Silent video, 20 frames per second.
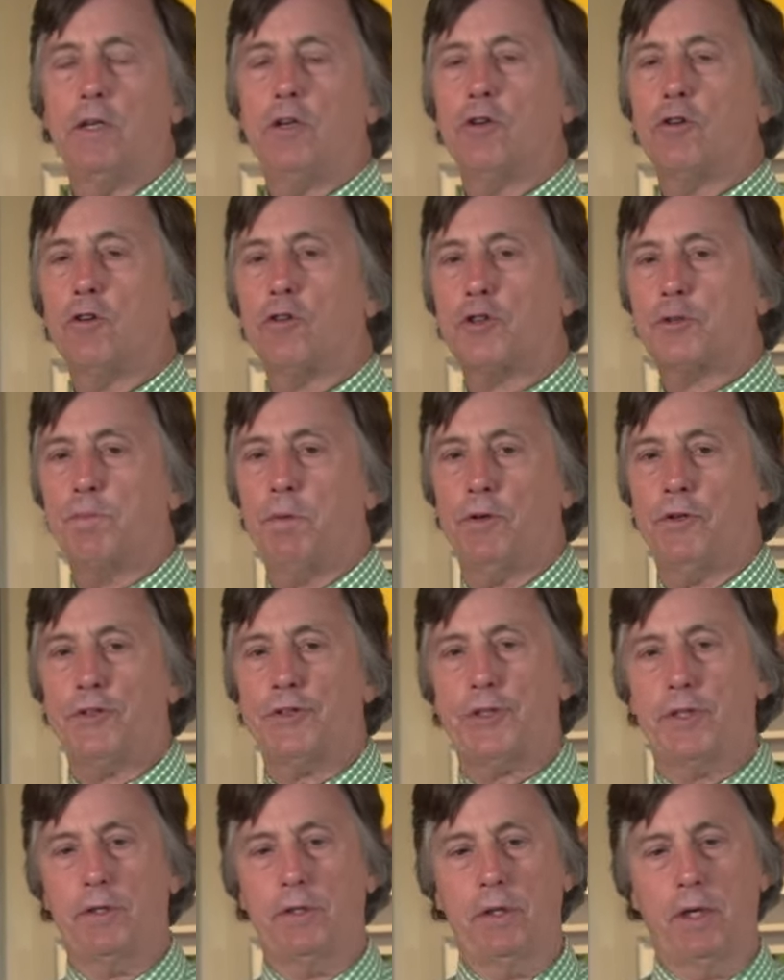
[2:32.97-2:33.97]
You're
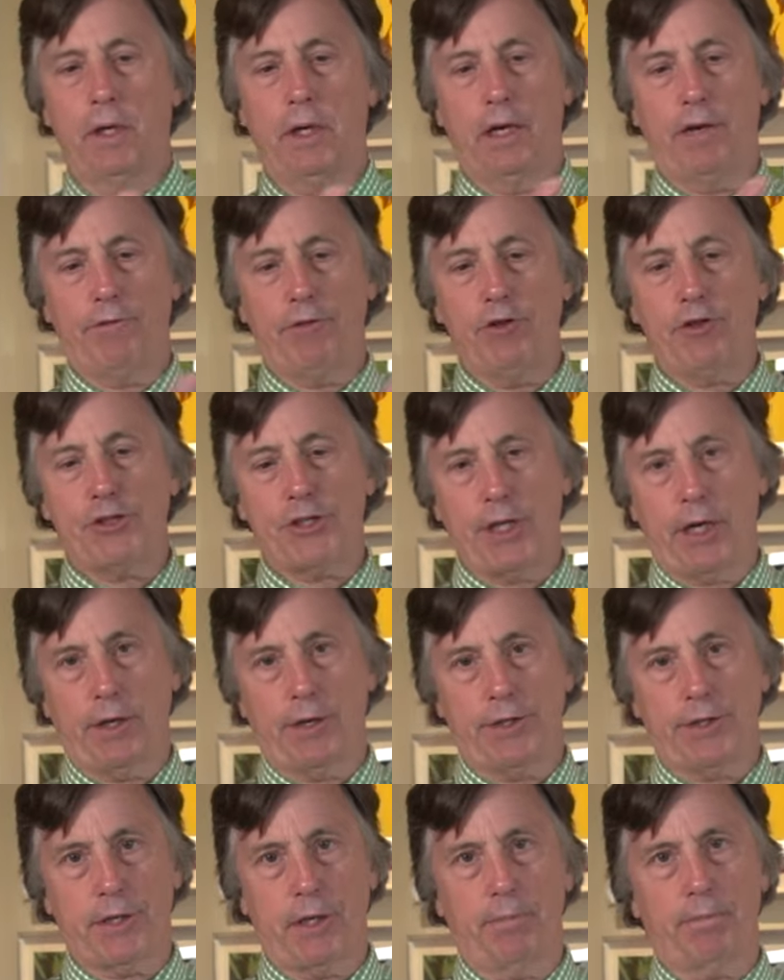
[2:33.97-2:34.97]
supposed to, if you
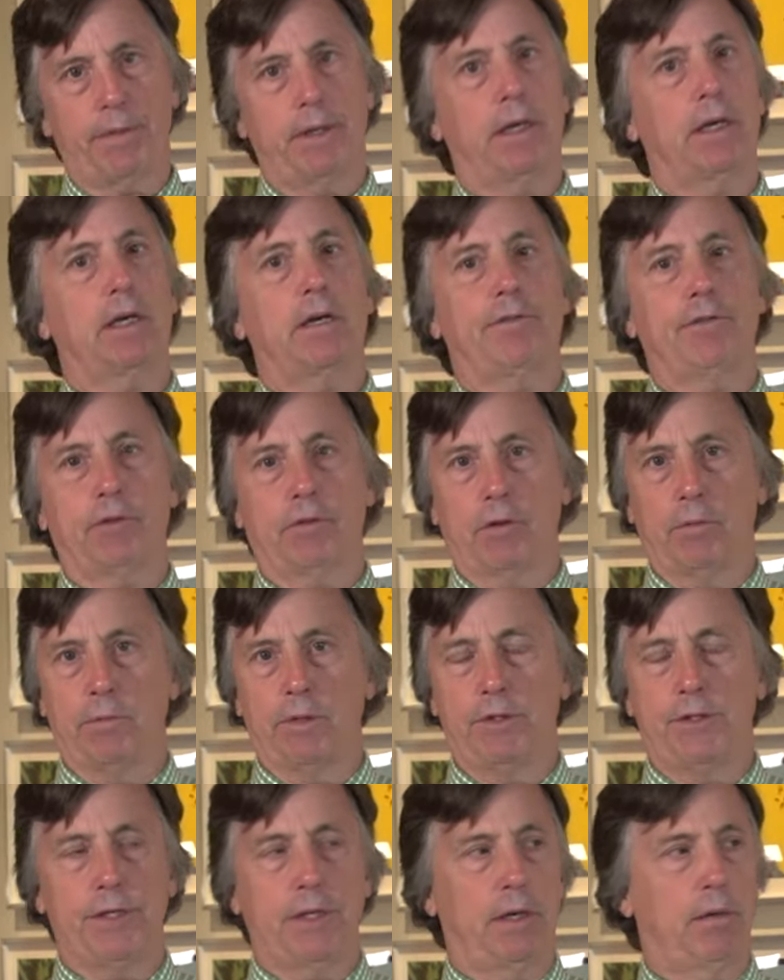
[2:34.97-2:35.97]
sell something, if you're a
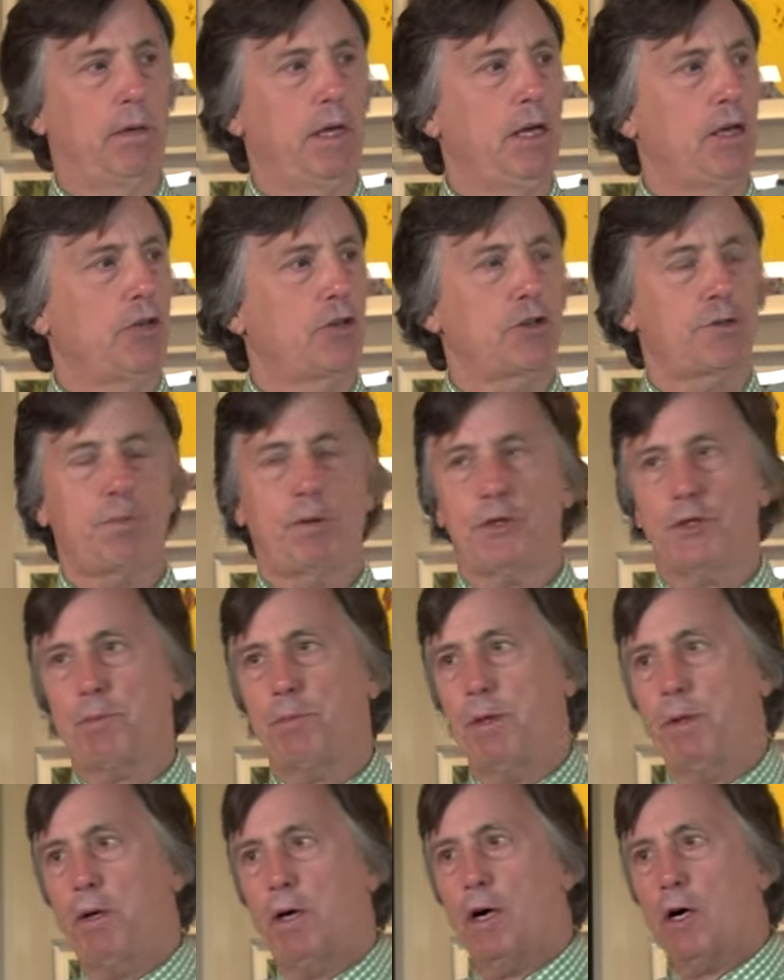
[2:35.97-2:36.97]
museum, you're supposed
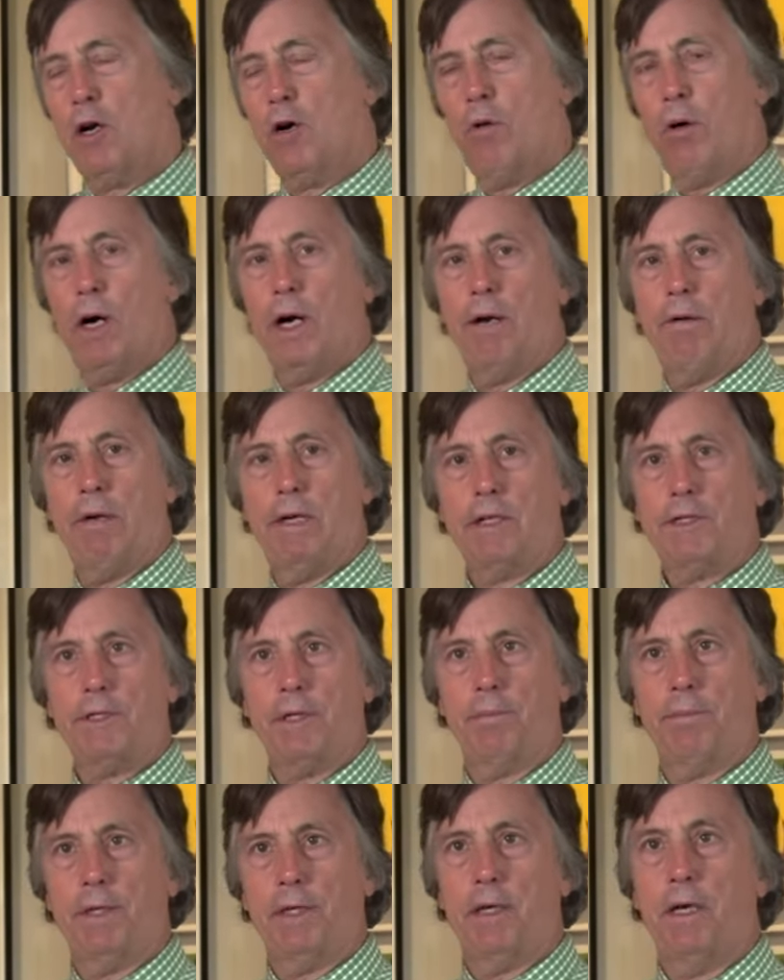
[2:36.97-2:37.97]
to be acquiring
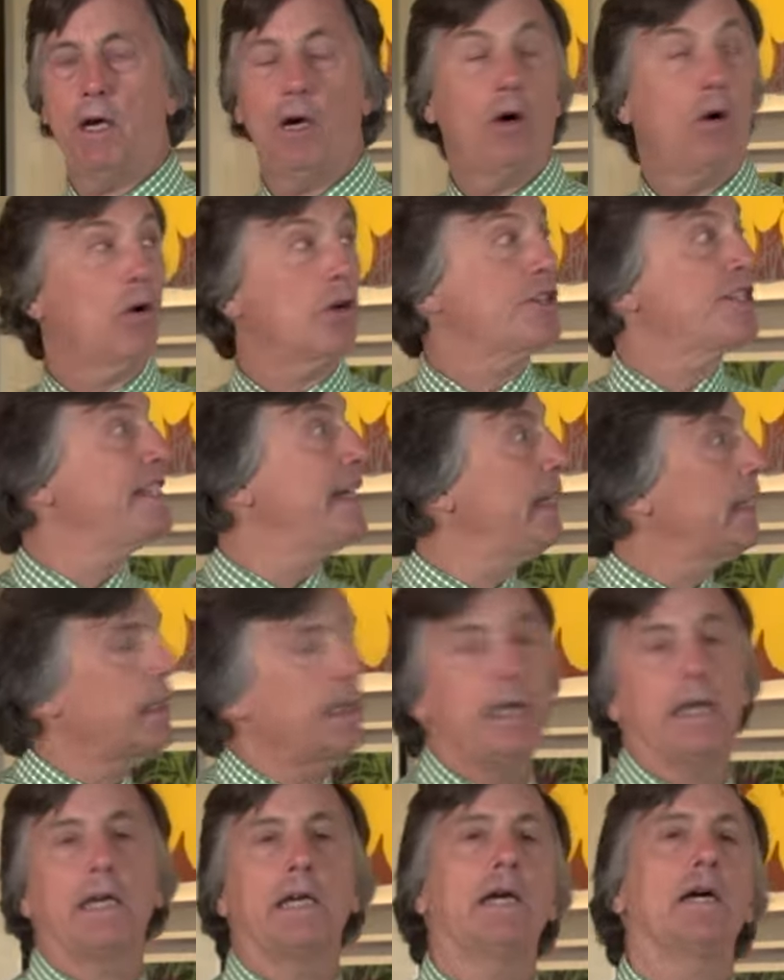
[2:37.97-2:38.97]
something or
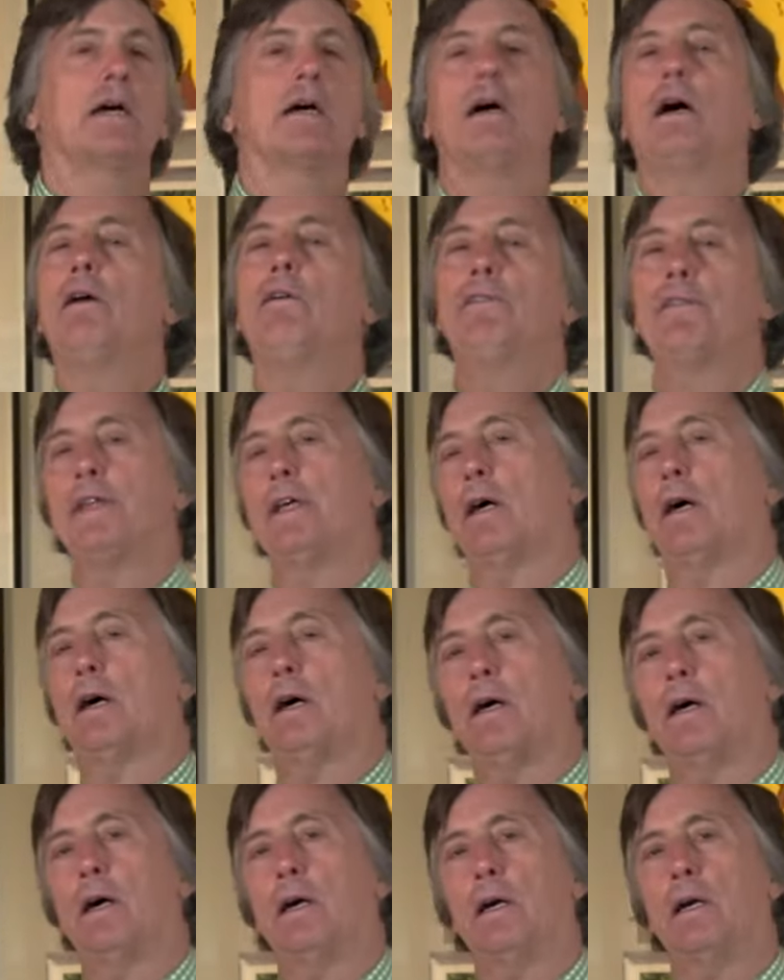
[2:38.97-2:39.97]
taking care of the
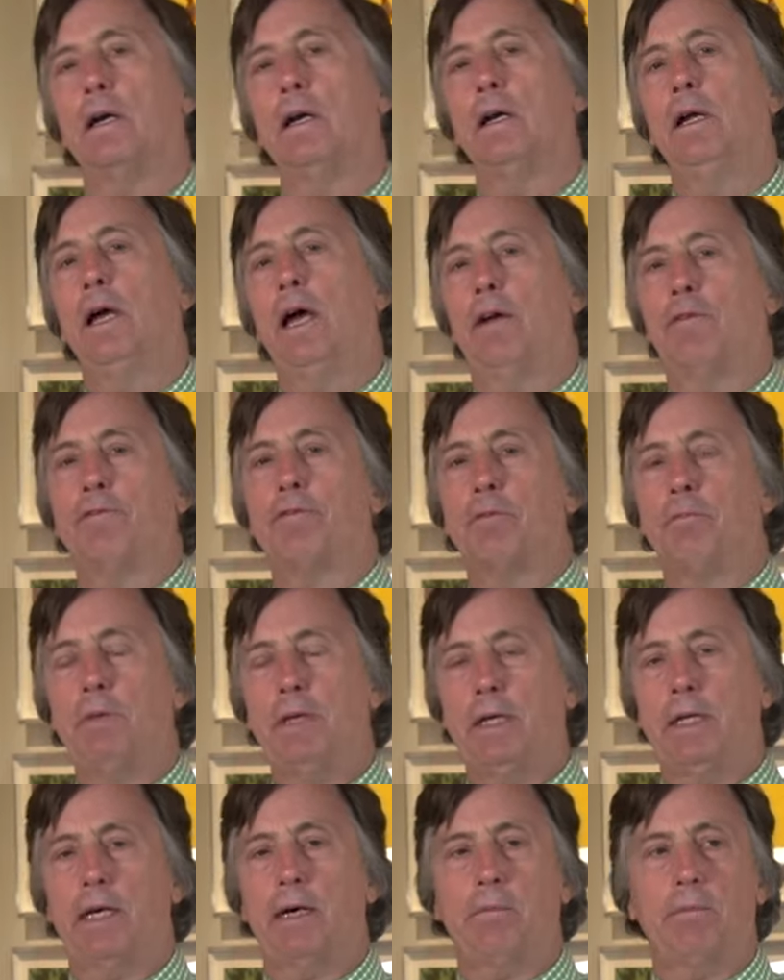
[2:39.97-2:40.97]
art. And for
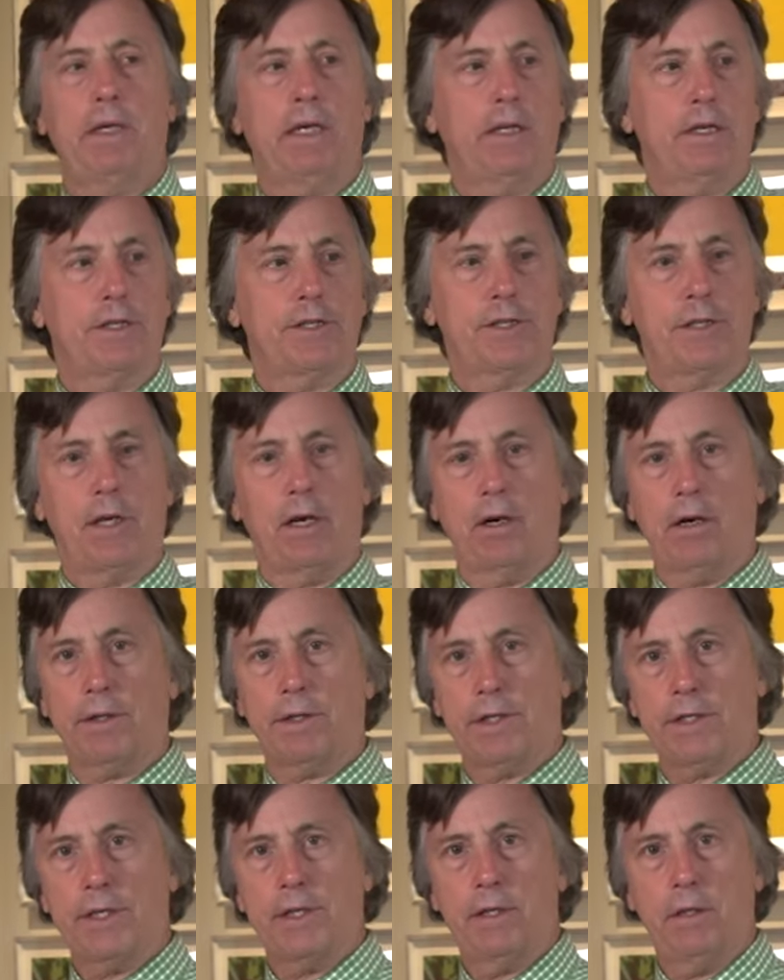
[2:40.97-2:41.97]
me, that means the art
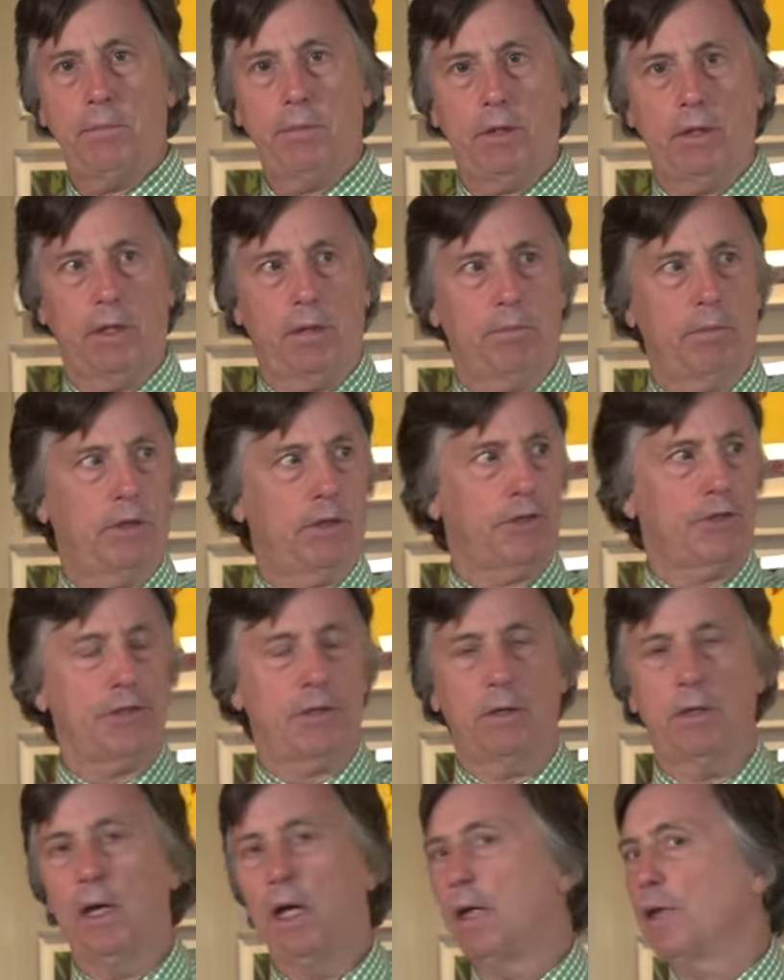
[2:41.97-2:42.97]
that's in the building, but
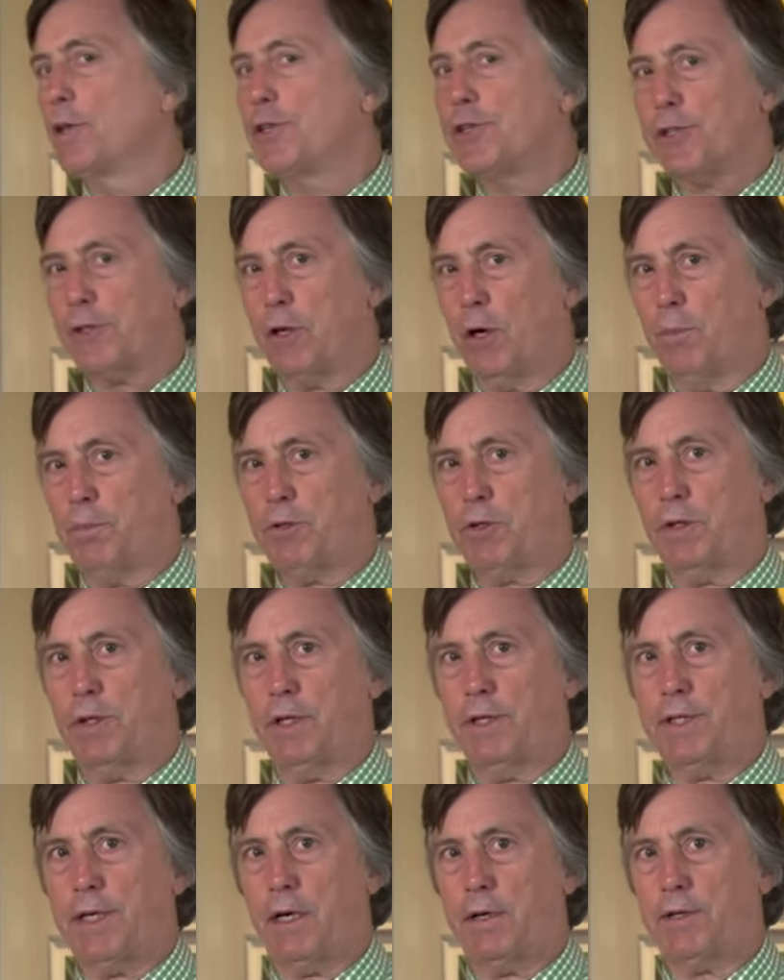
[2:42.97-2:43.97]
also the sculpture
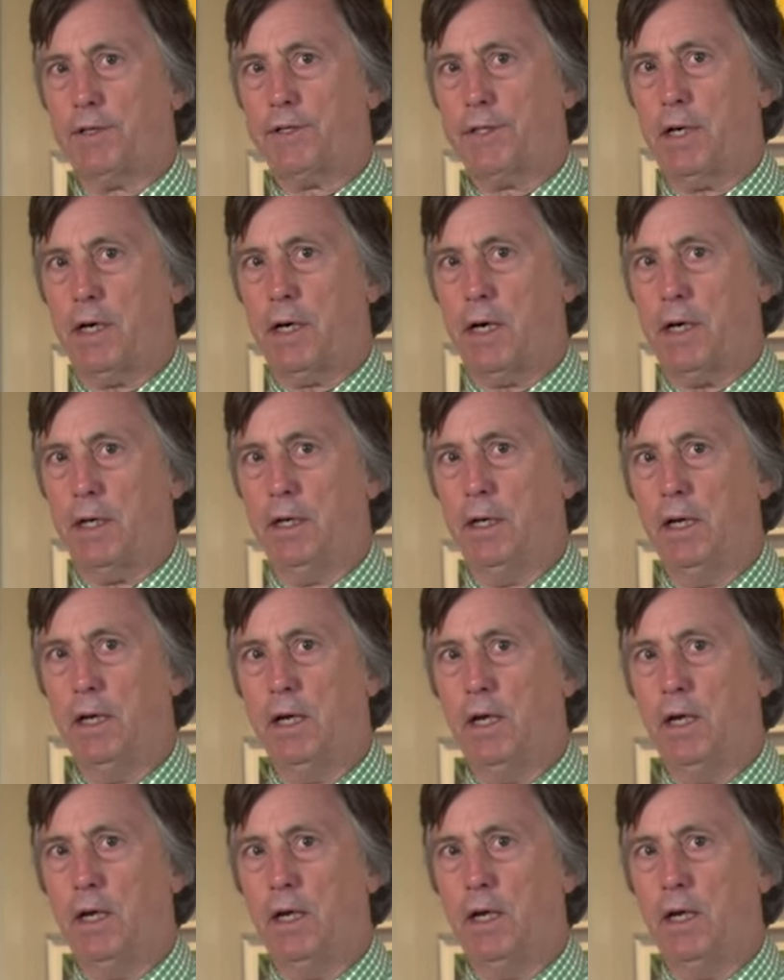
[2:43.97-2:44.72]
that's outside.